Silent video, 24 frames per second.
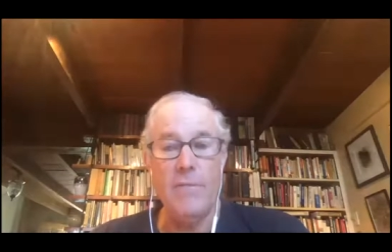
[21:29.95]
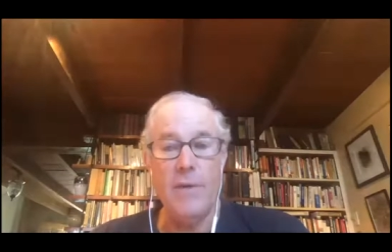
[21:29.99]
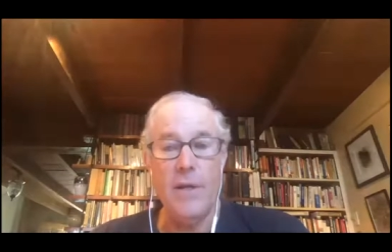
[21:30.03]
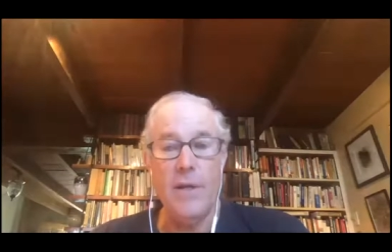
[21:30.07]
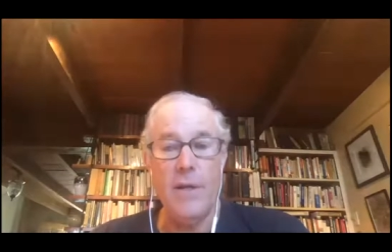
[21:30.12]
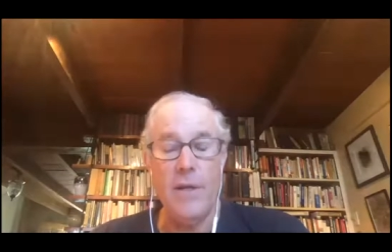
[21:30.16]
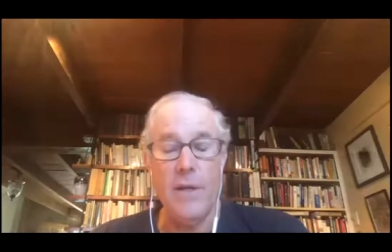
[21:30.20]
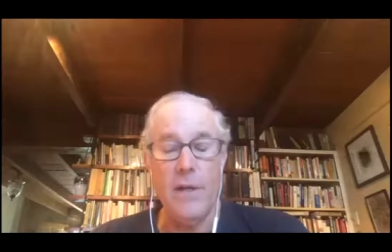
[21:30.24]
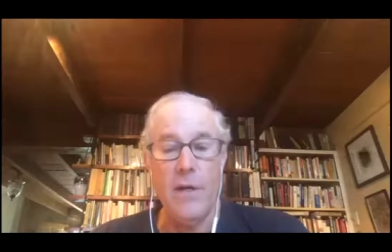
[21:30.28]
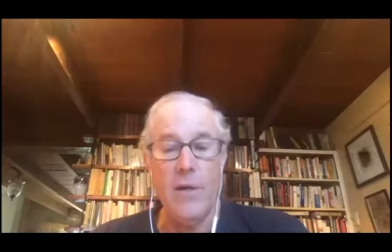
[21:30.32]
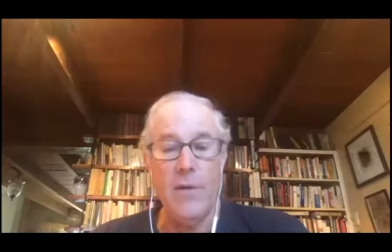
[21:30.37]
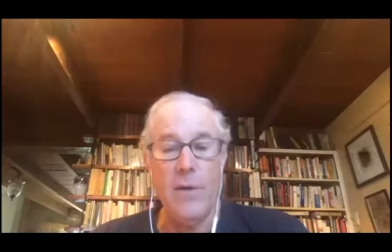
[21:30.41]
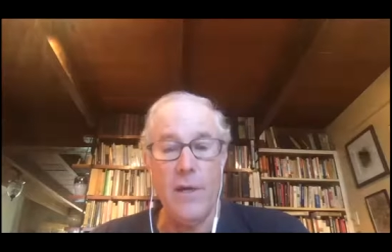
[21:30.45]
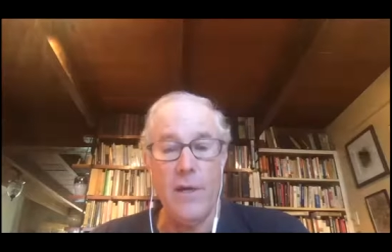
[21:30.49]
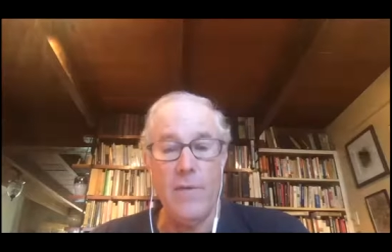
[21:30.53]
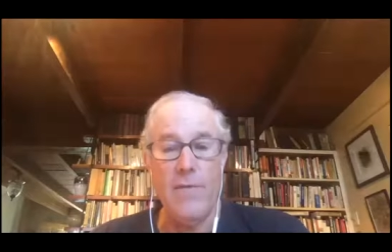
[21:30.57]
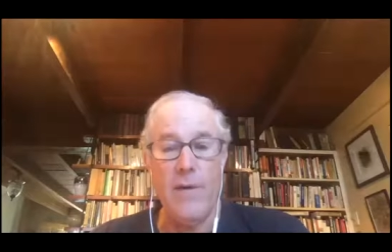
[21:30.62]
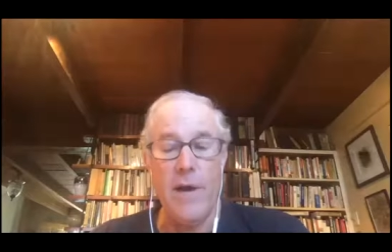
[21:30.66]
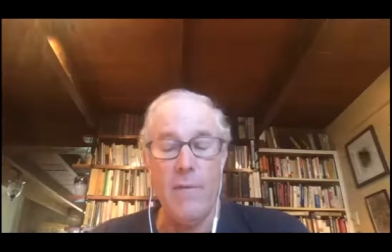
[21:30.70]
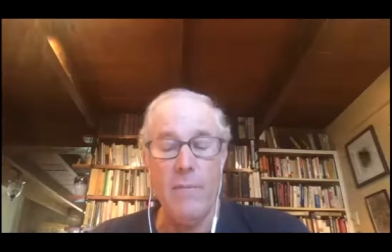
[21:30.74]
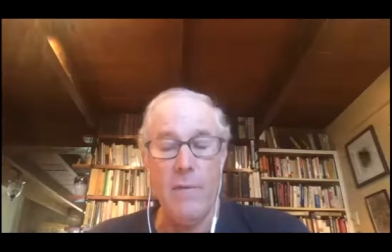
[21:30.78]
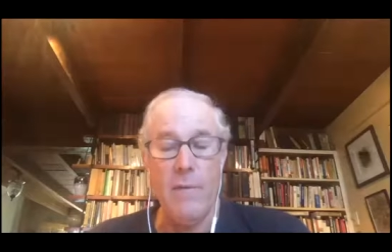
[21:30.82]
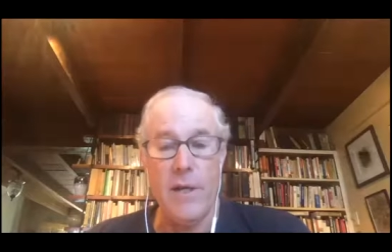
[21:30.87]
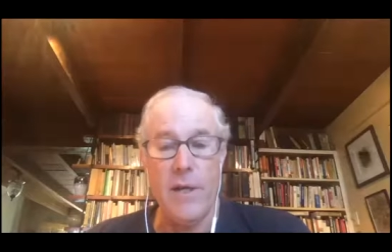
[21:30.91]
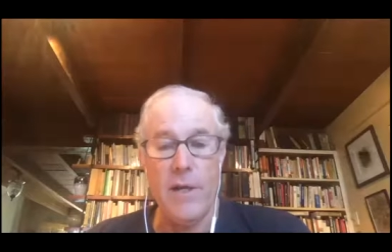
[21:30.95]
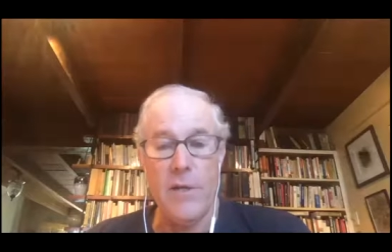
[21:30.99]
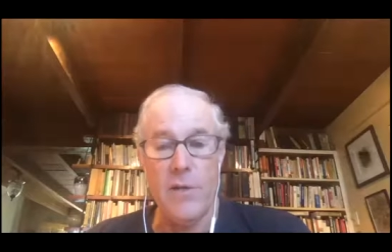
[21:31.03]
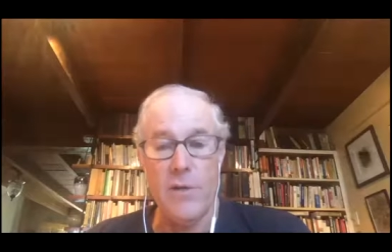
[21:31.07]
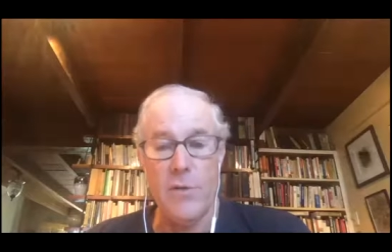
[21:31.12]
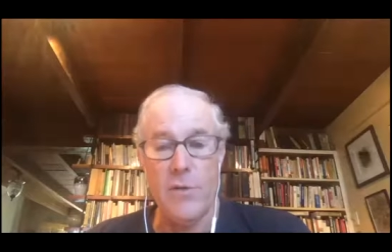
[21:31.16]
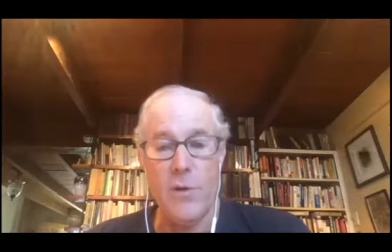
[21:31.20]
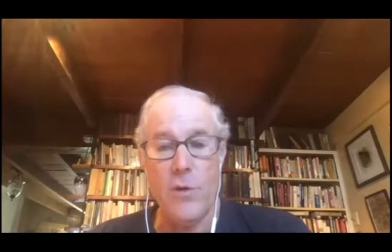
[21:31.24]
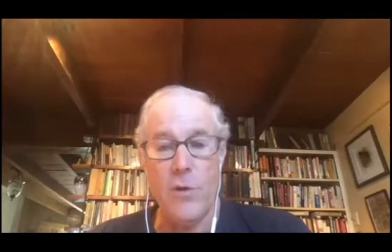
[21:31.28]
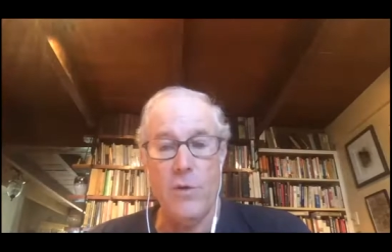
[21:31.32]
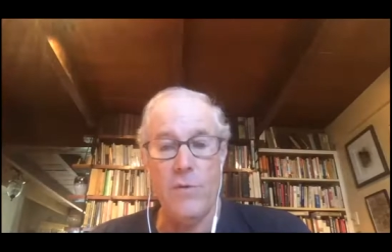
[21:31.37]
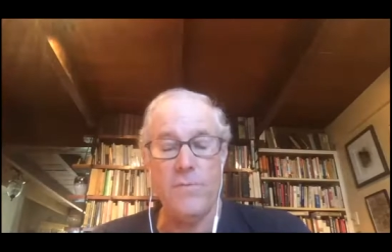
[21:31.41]
you know, environmentally
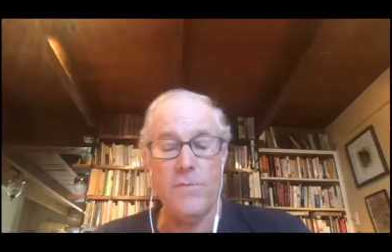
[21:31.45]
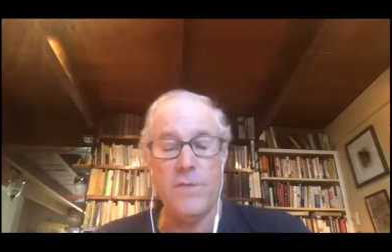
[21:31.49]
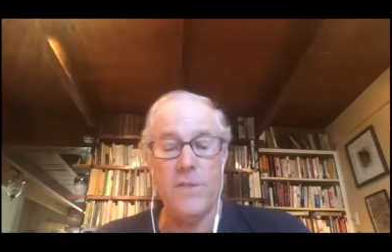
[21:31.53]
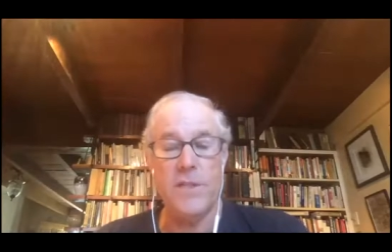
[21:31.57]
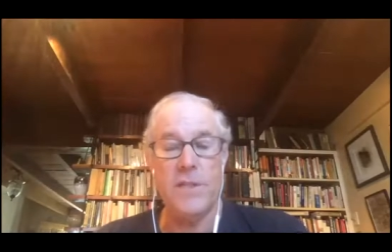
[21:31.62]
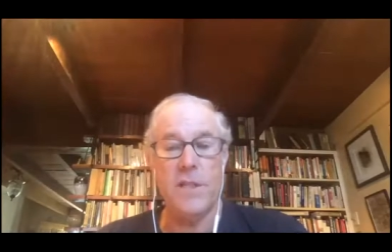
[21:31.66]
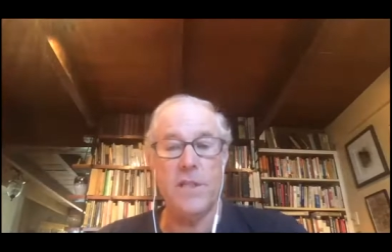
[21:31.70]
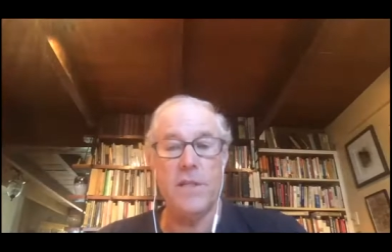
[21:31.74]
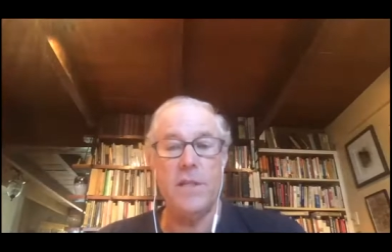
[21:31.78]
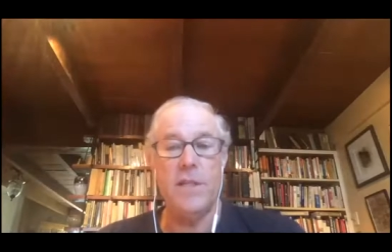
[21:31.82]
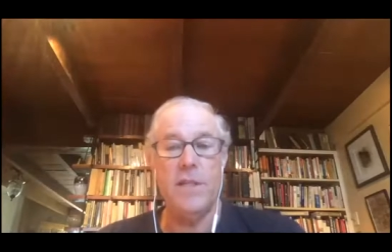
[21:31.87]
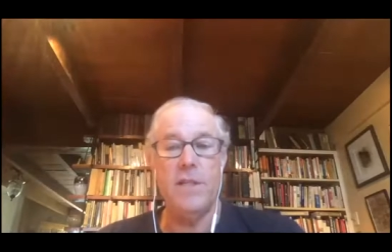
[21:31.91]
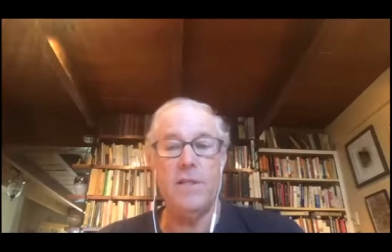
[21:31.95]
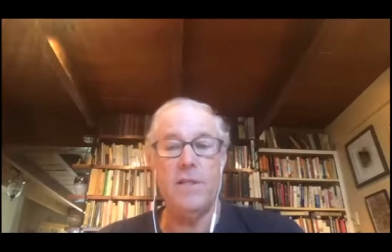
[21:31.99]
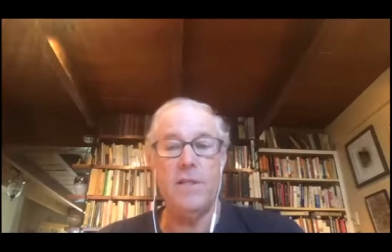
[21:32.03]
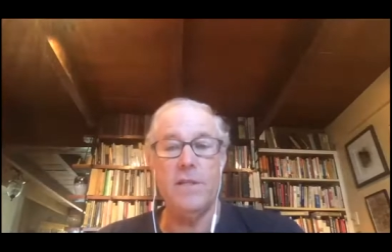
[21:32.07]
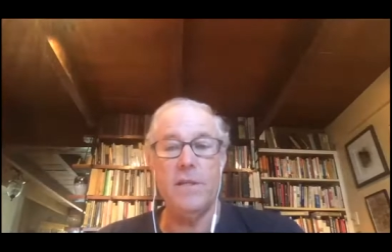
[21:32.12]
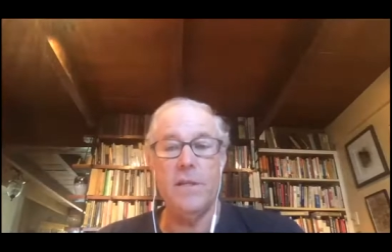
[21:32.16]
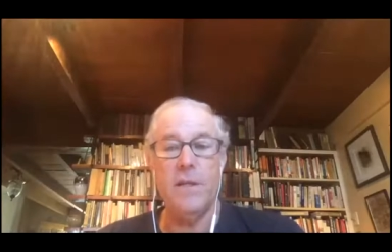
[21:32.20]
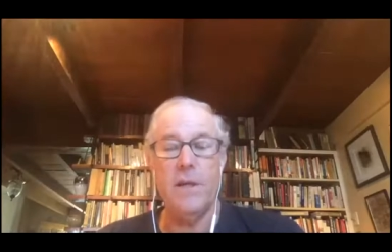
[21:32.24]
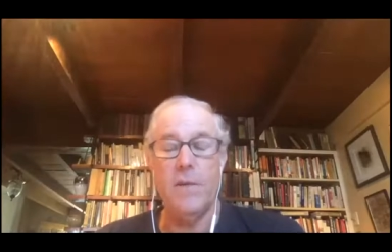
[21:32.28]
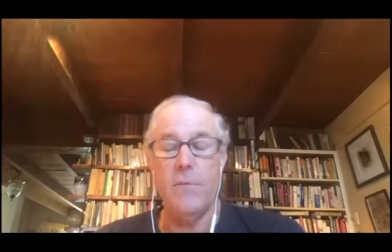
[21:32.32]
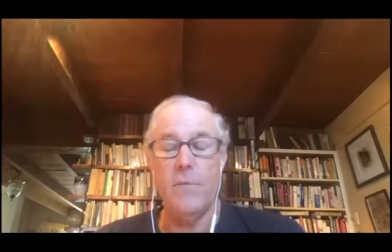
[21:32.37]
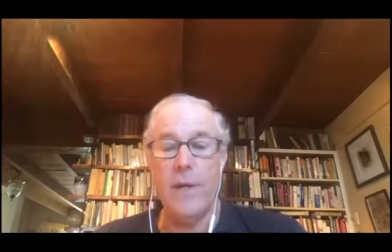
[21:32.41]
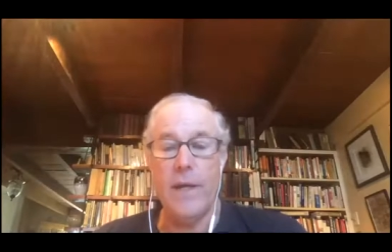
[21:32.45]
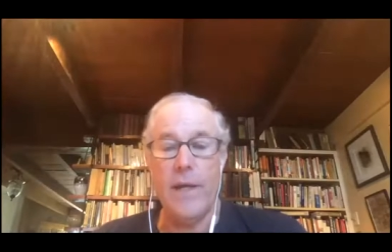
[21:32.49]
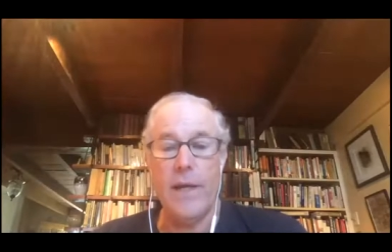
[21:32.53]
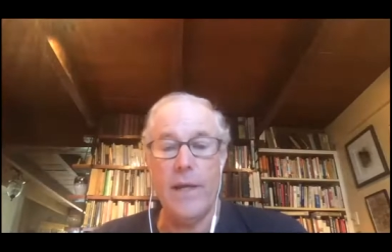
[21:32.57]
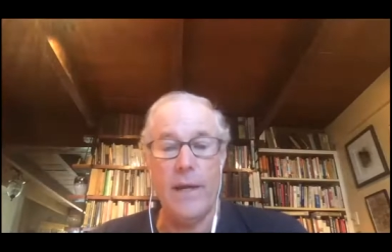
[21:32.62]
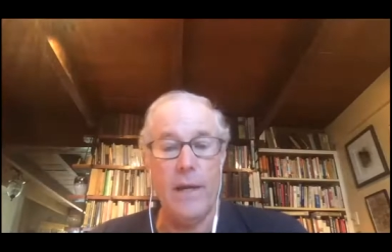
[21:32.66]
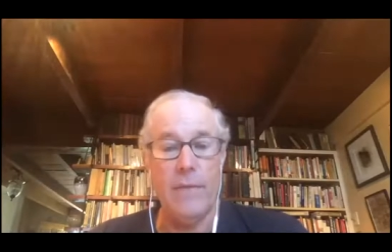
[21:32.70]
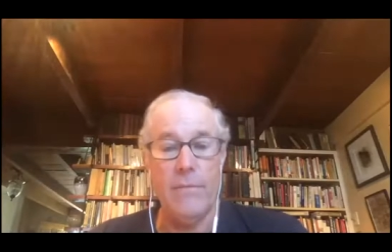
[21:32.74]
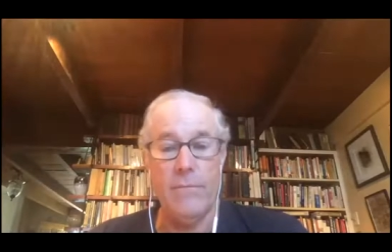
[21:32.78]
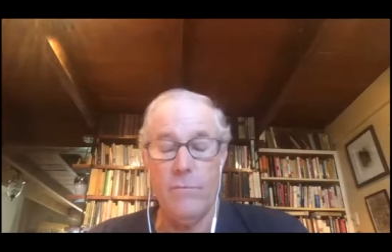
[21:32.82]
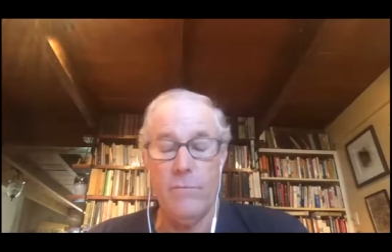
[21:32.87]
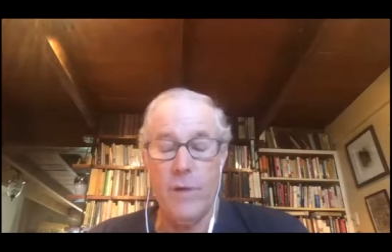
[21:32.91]
controlled facilities. Uh, we get
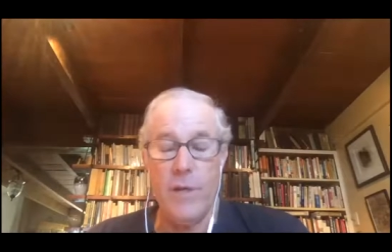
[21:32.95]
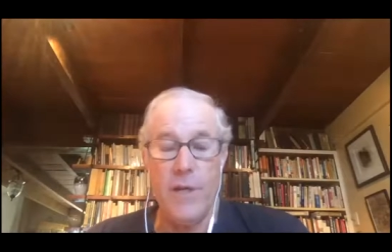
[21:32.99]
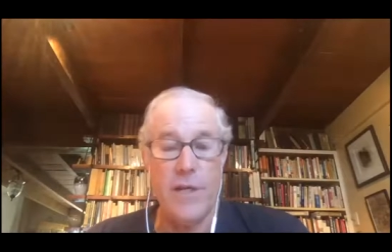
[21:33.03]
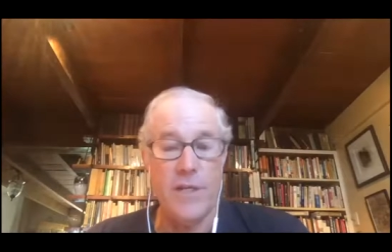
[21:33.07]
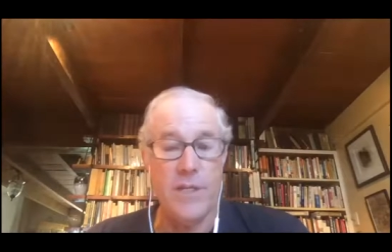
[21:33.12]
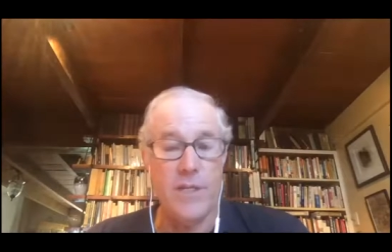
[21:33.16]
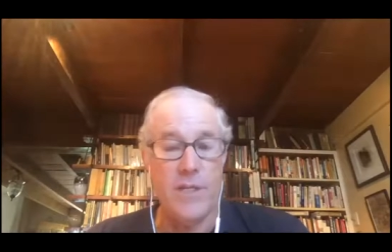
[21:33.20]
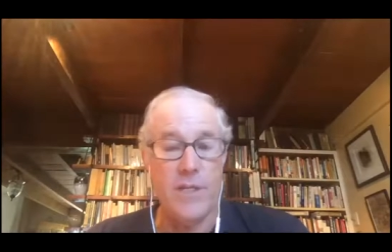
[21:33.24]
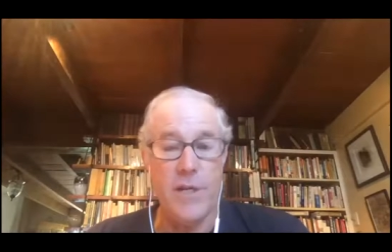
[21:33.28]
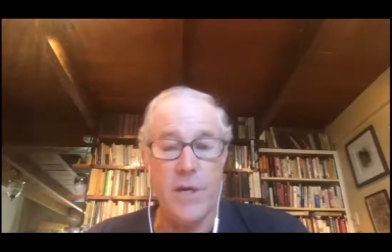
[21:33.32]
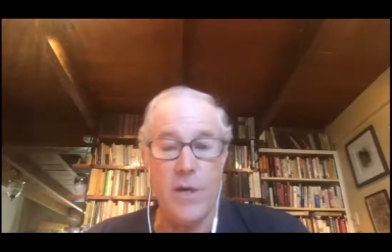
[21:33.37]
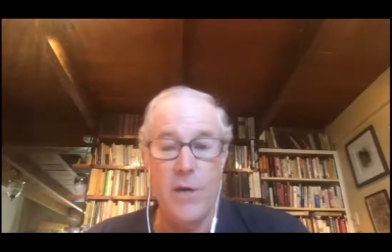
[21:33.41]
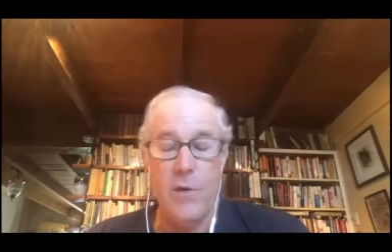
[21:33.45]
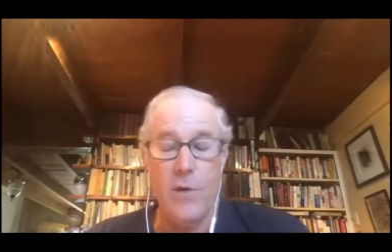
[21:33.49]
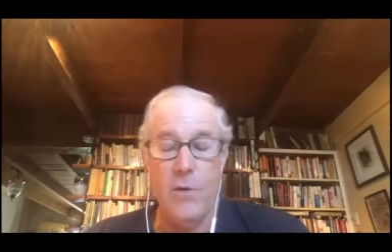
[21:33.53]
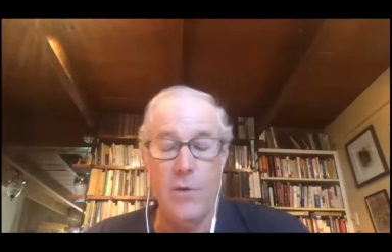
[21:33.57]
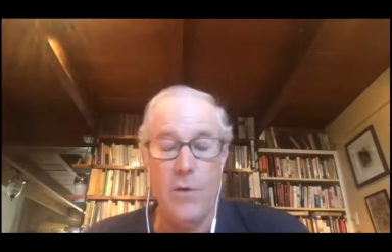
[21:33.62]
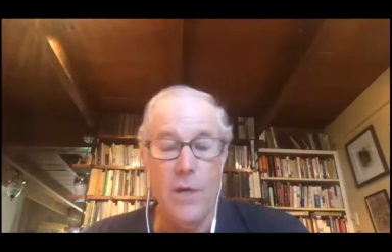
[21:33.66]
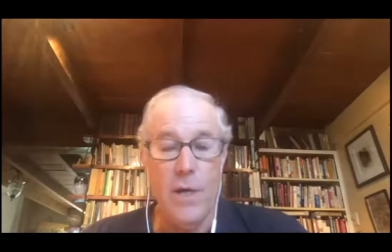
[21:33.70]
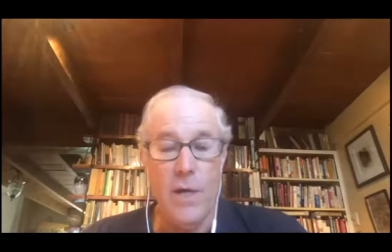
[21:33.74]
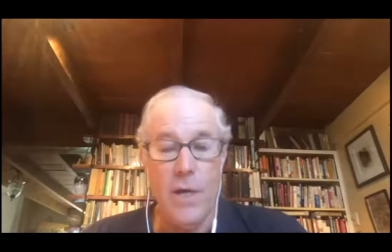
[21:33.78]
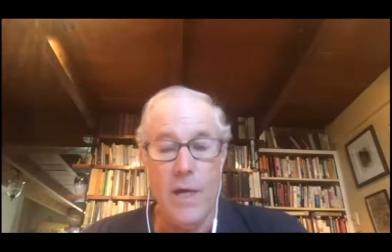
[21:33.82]
we get snow.